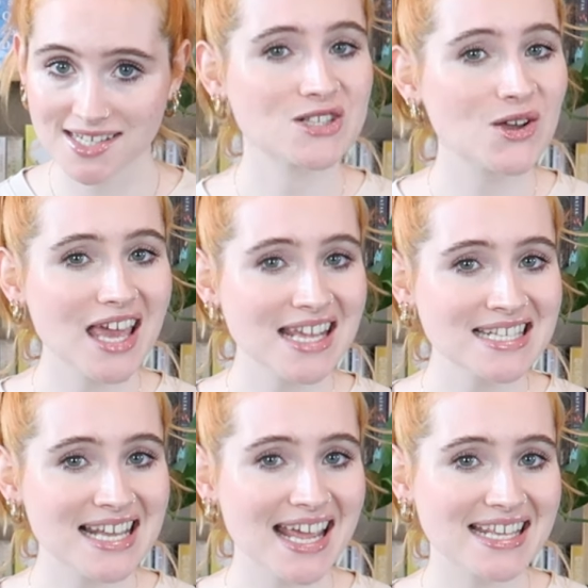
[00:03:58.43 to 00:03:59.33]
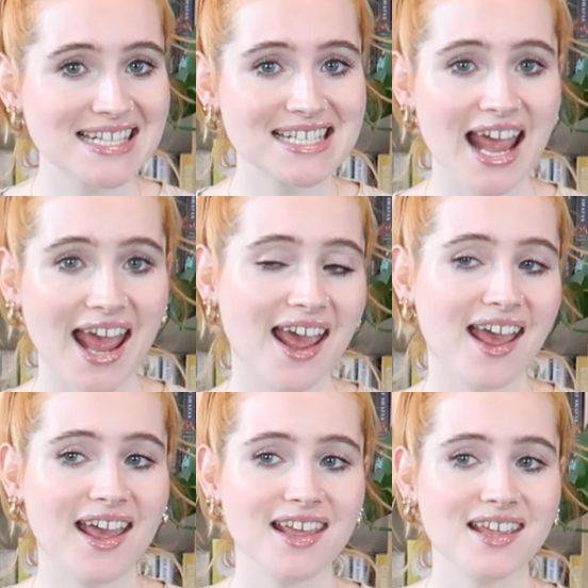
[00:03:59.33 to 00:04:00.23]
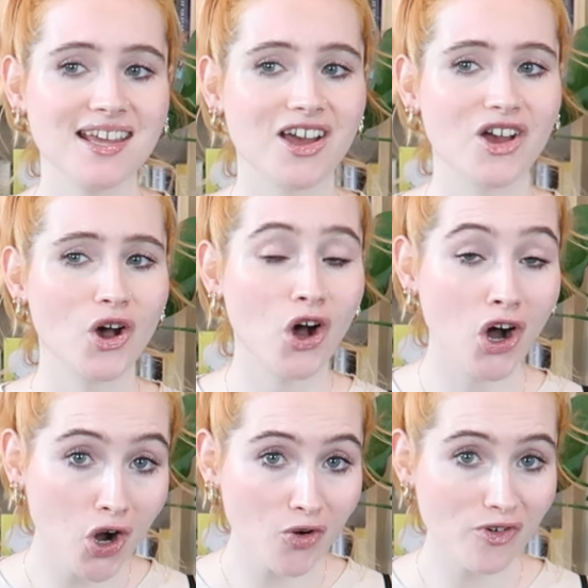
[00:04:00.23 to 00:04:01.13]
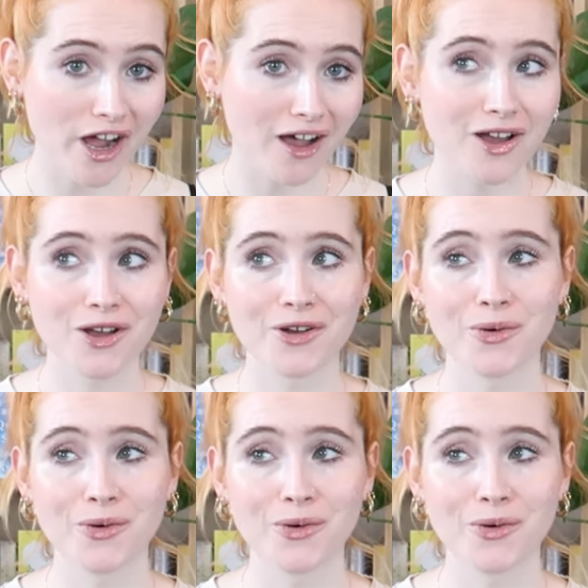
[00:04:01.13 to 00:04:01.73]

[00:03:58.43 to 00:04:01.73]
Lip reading: So this is a horror